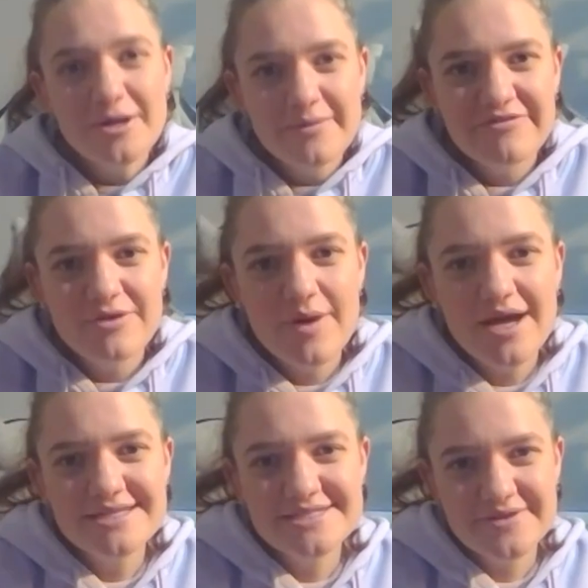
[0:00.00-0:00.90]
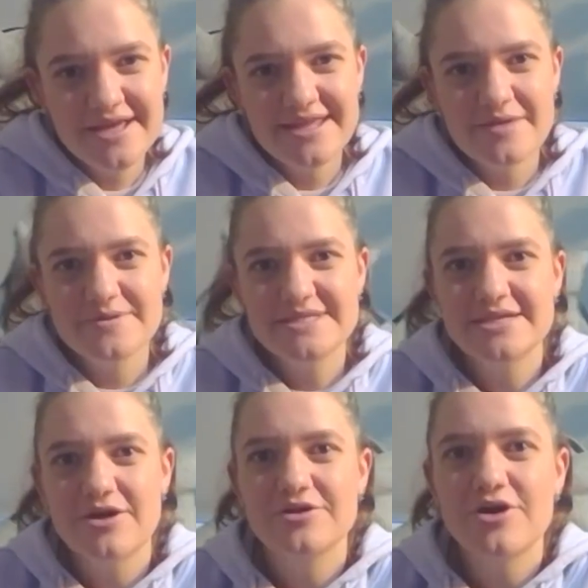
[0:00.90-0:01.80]
everyone to another
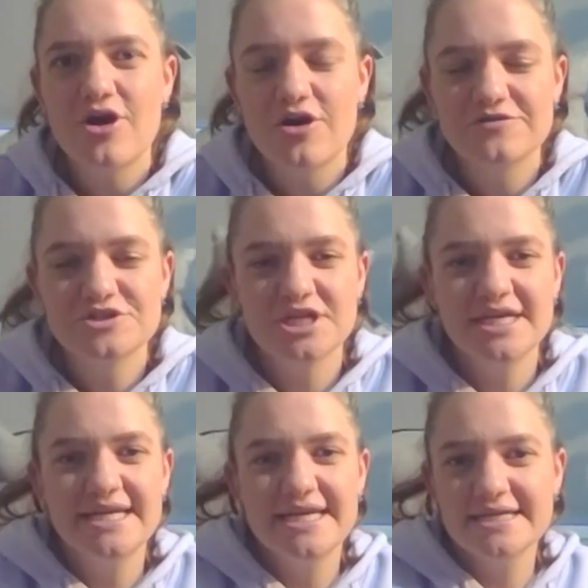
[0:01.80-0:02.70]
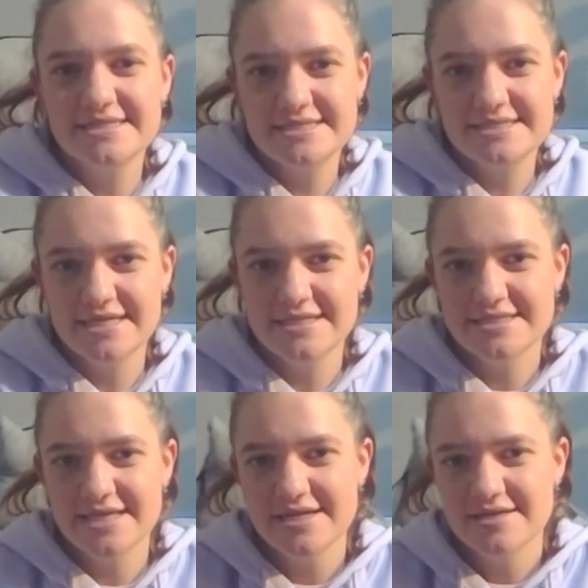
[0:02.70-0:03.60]
episode of She Gets It
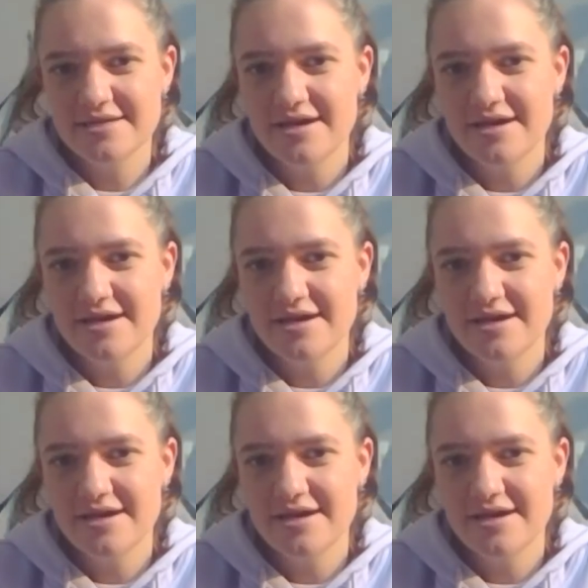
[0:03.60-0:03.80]
Done.